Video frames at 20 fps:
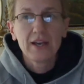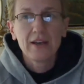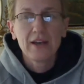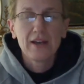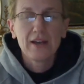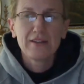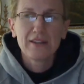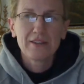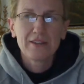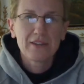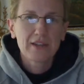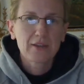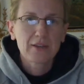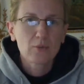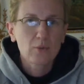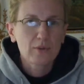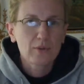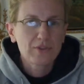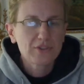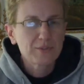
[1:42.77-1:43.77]
And they think,
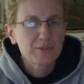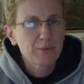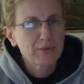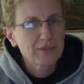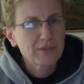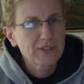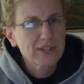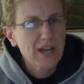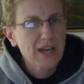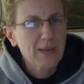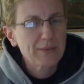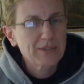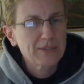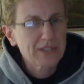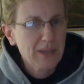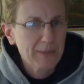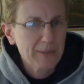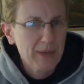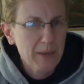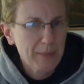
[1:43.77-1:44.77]
well, this is a perfect time. It's
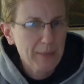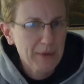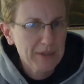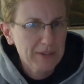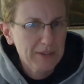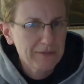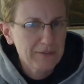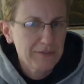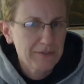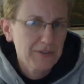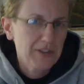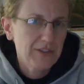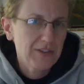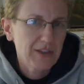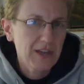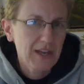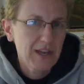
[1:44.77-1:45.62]
coming up on the 50th